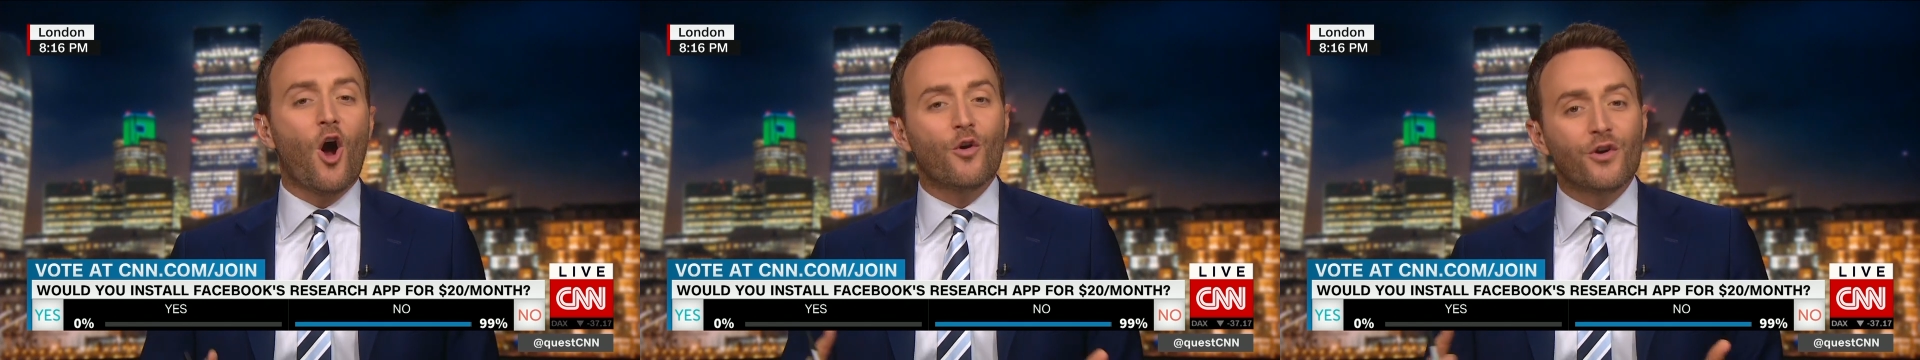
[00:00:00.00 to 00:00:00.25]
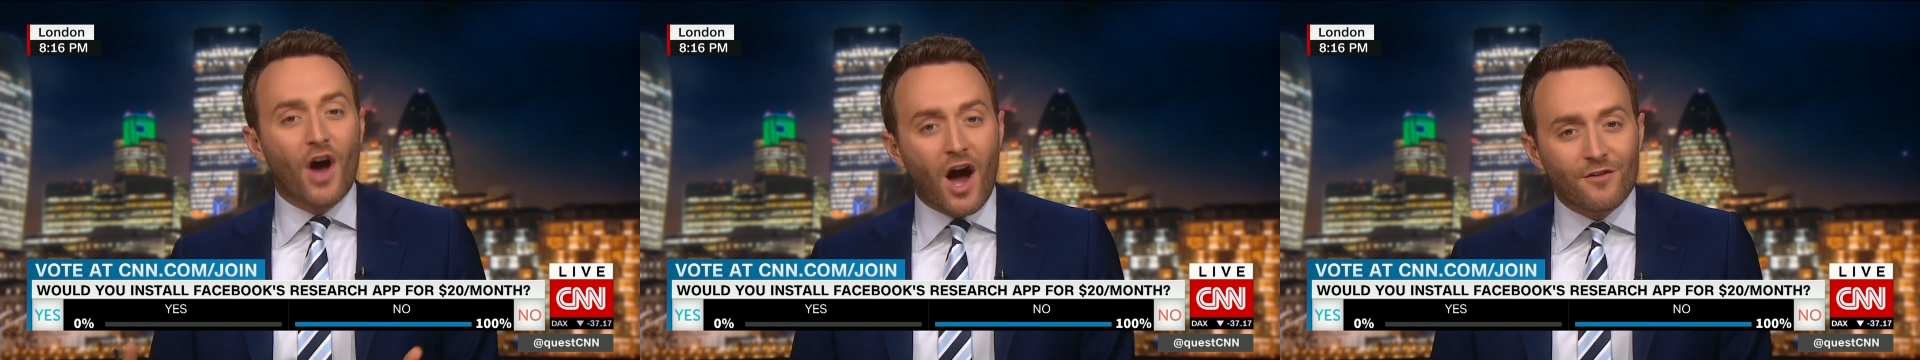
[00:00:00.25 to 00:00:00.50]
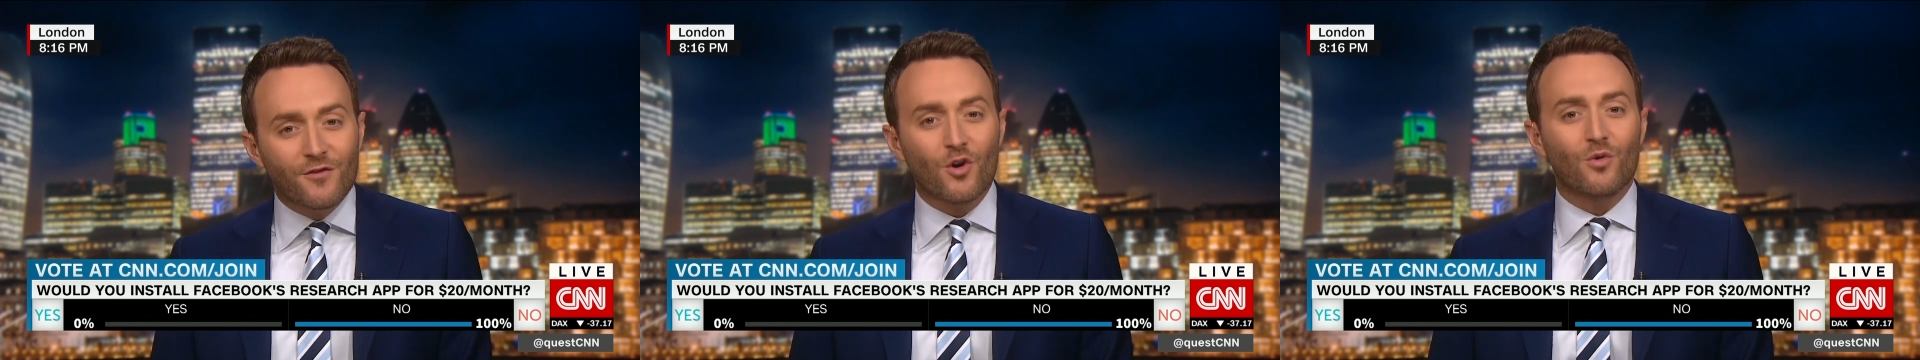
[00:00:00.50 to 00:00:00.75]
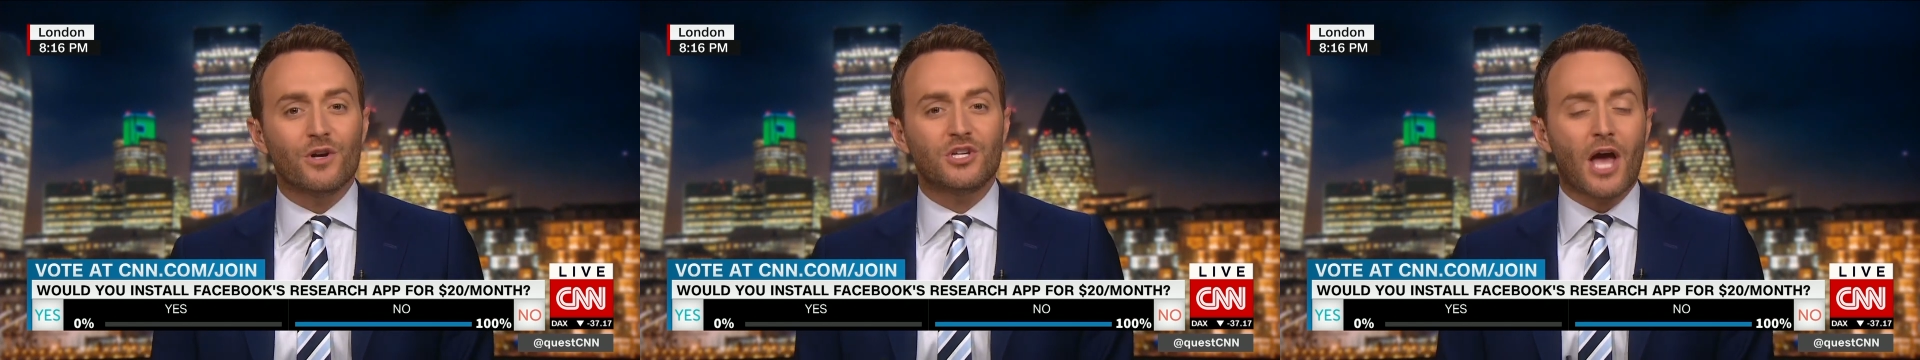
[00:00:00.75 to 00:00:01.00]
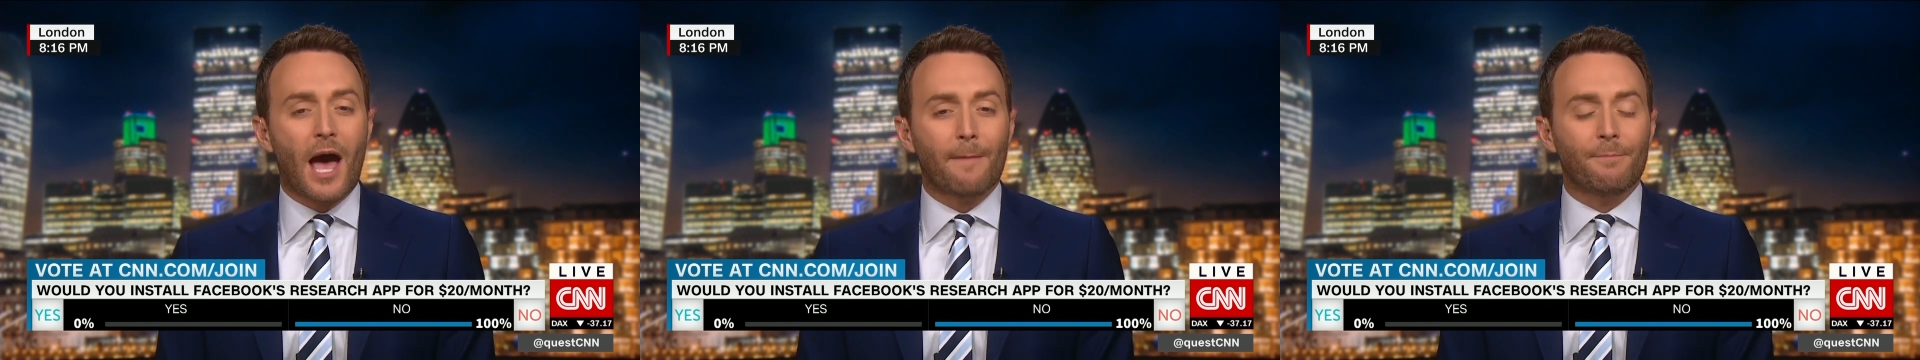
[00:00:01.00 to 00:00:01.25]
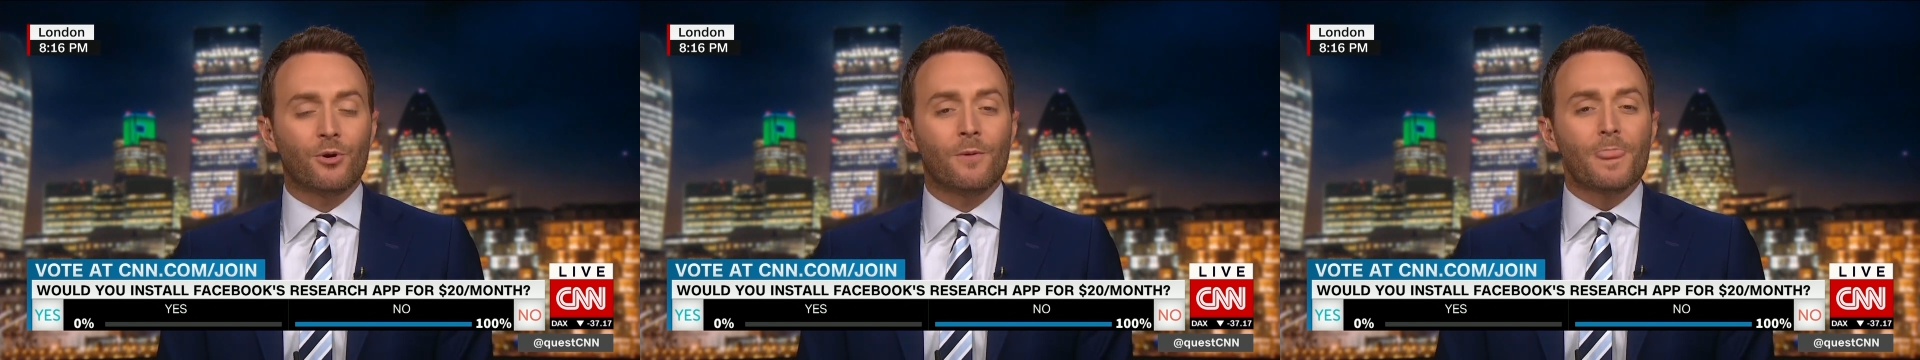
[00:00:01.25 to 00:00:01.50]
Onavo, which
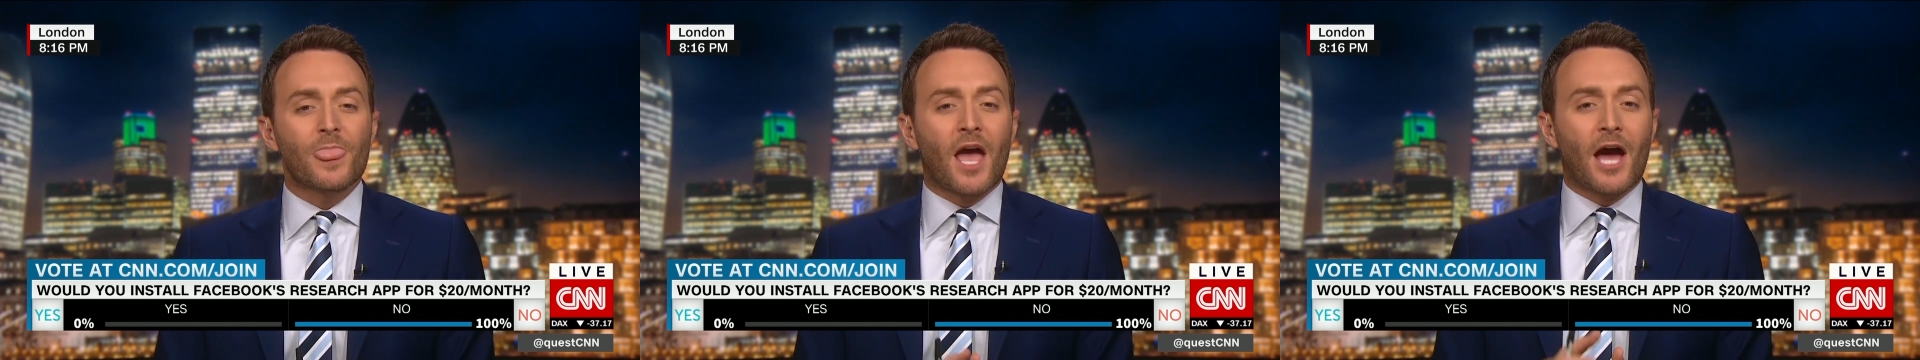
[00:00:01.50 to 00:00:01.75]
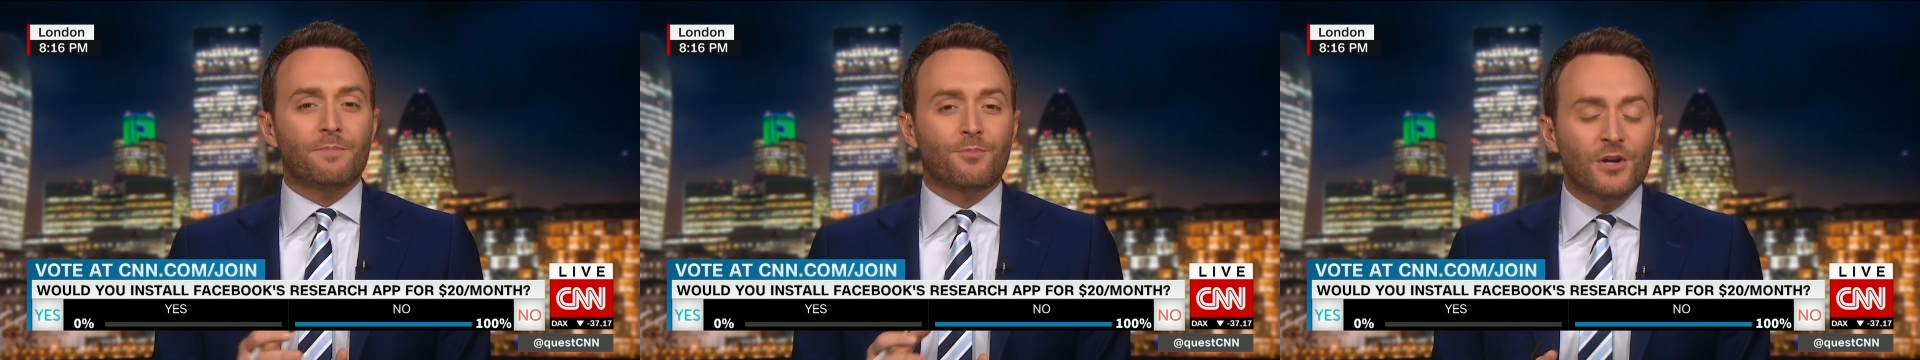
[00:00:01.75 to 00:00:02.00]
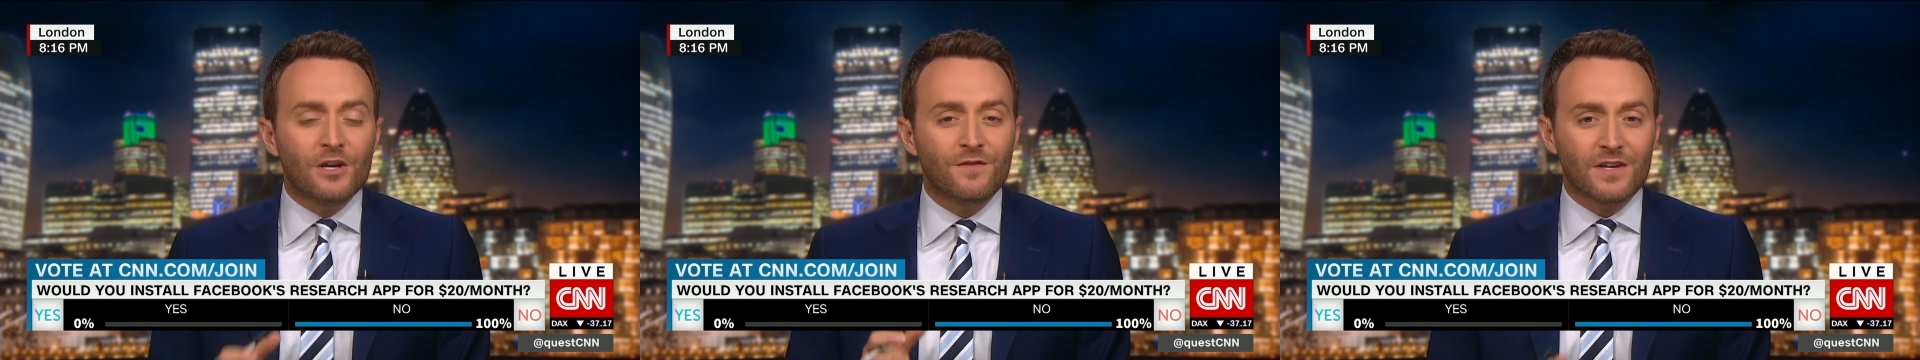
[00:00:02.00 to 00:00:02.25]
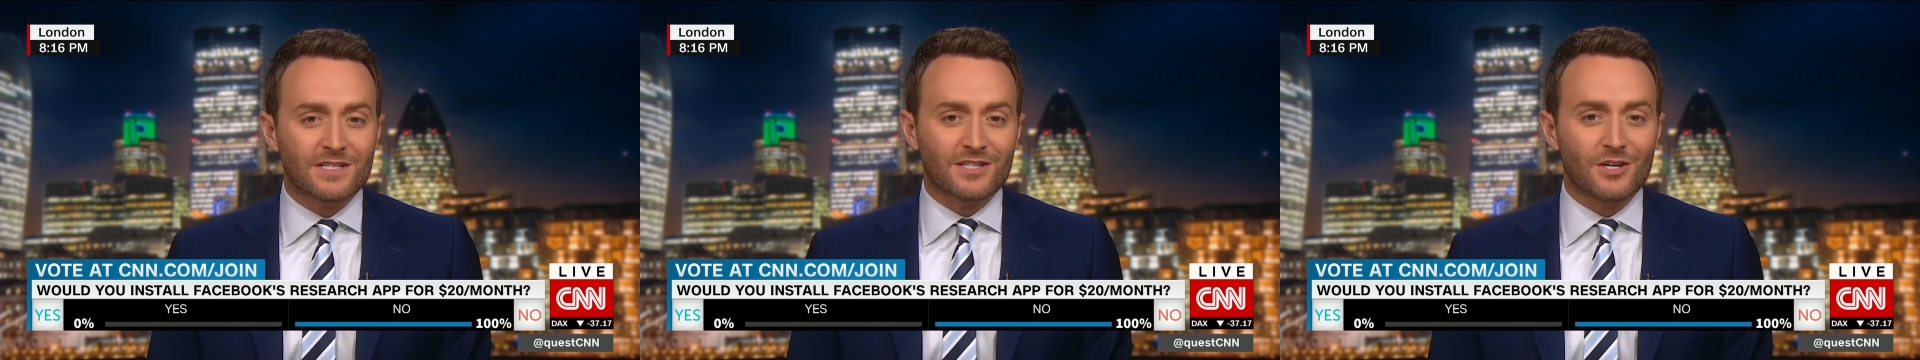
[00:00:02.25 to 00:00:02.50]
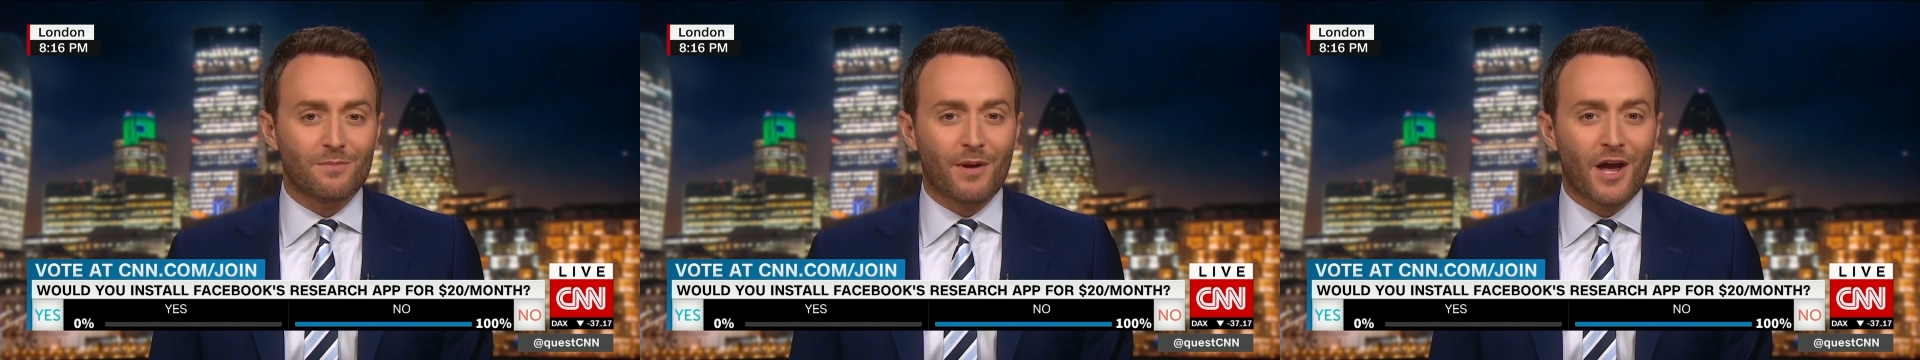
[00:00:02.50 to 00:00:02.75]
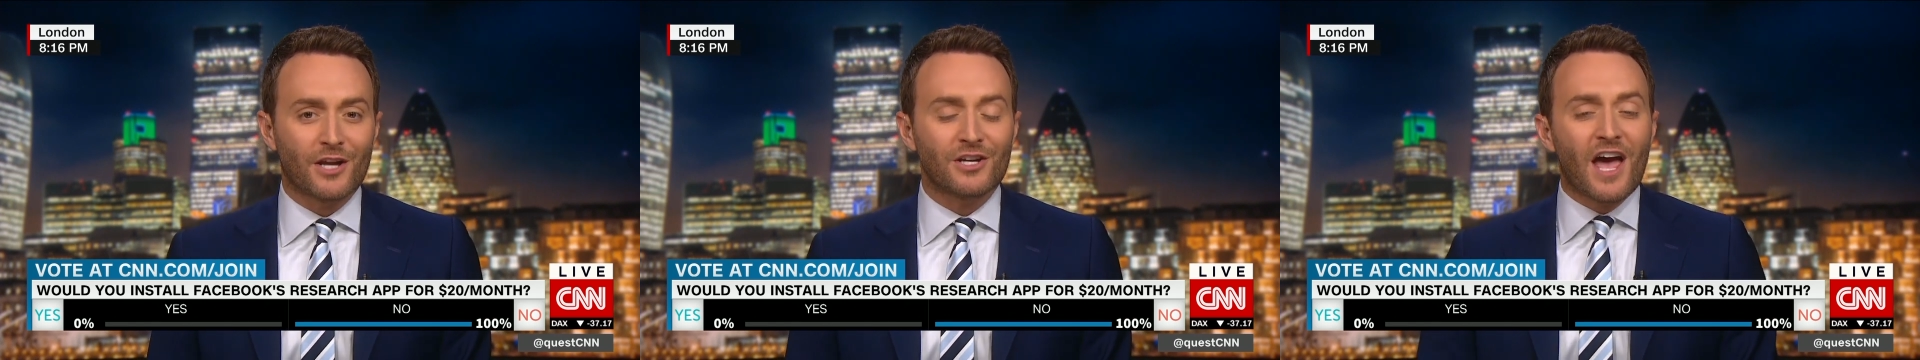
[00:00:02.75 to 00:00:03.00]
Apple had previously
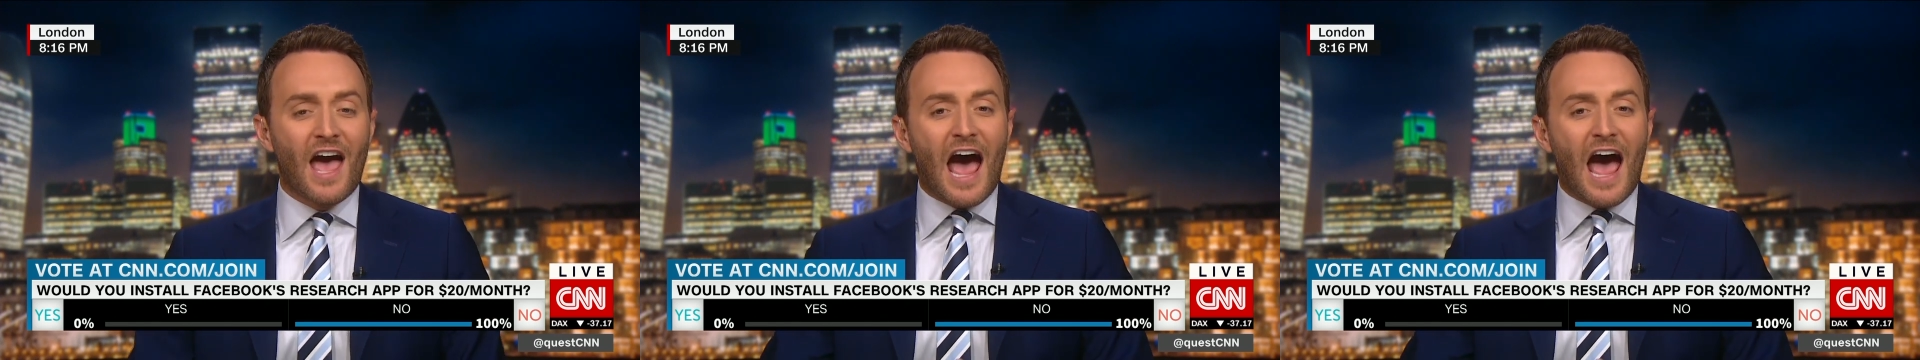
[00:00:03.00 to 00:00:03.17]
banned.